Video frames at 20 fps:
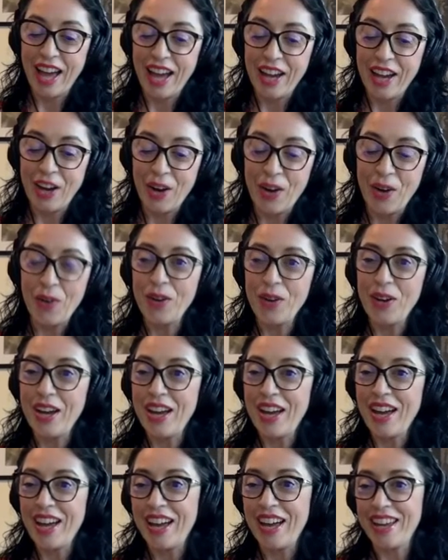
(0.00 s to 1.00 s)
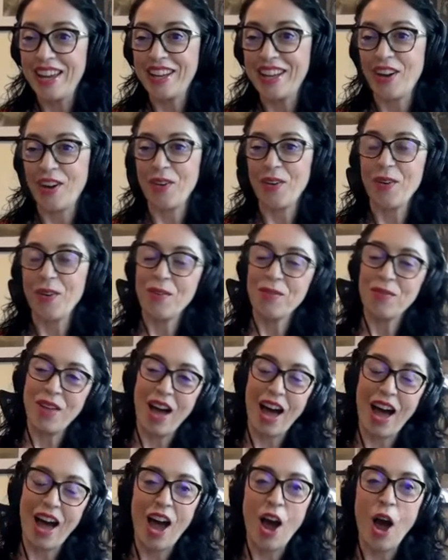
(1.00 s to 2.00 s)
I know, you know,
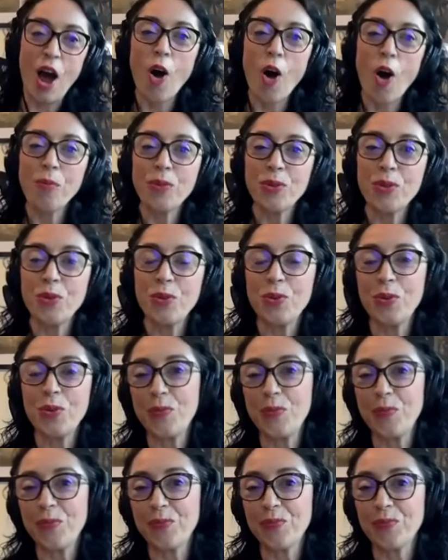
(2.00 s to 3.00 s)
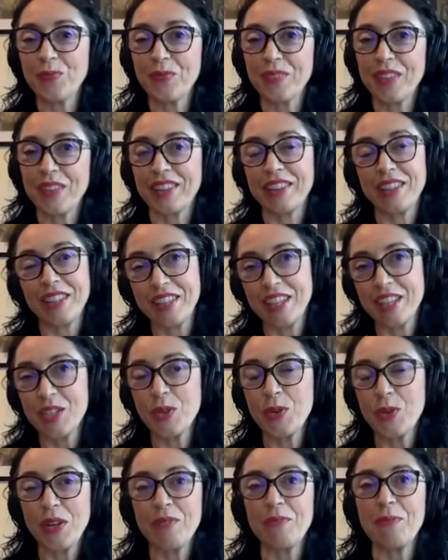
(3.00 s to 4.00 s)
I, I hope to that
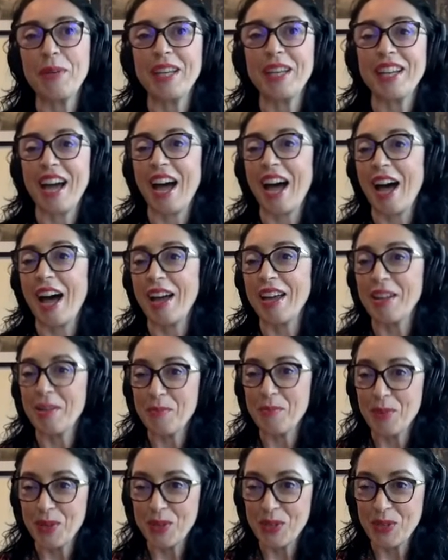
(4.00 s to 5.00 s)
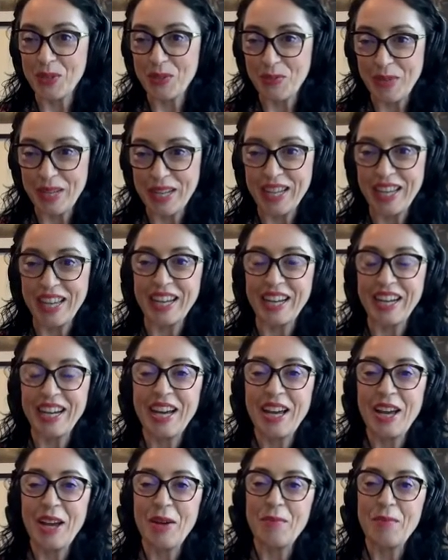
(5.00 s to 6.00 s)
this could have been a, an in-person meeting,
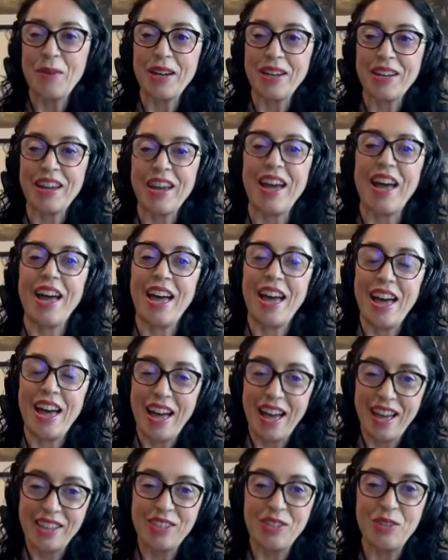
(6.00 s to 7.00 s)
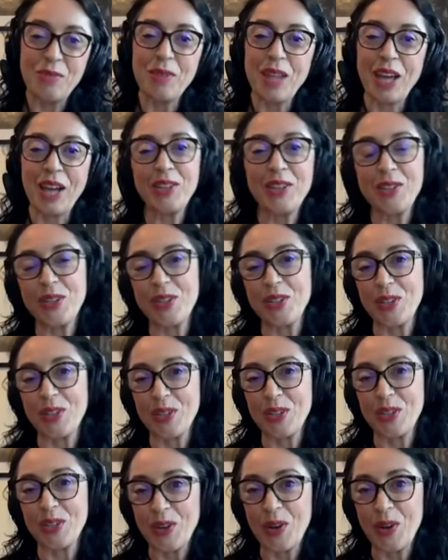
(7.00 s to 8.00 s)
but uh, a Zoom lecture is
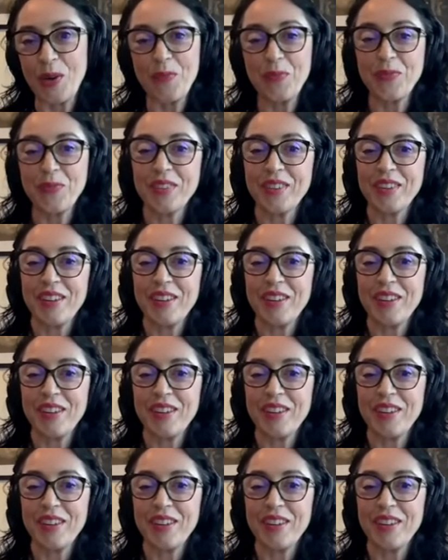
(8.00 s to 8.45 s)
also